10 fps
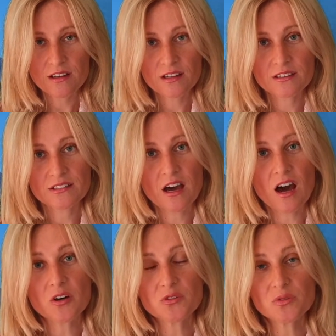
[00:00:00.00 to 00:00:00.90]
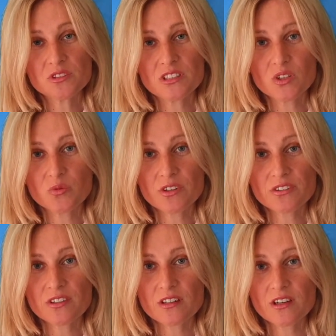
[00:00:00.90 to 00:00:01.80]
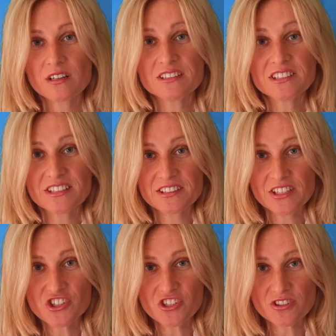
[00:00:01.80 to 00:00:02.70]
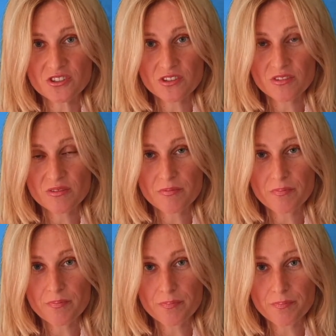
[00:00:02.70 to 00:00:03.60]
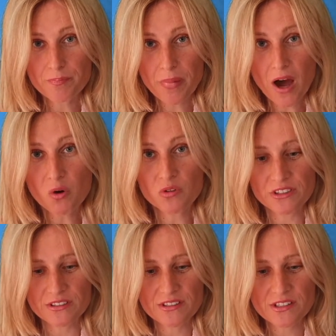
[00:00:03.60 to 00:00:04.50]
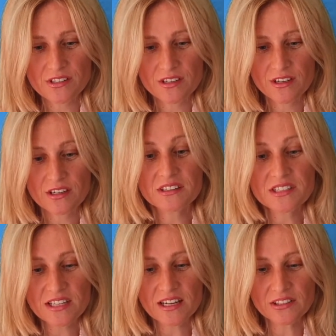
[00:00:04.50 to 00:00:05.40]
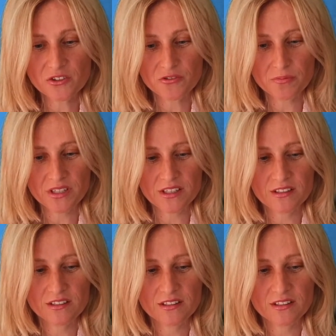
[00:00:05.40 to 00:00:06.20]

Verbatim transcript: And how to deal with contradiction powers inside of me?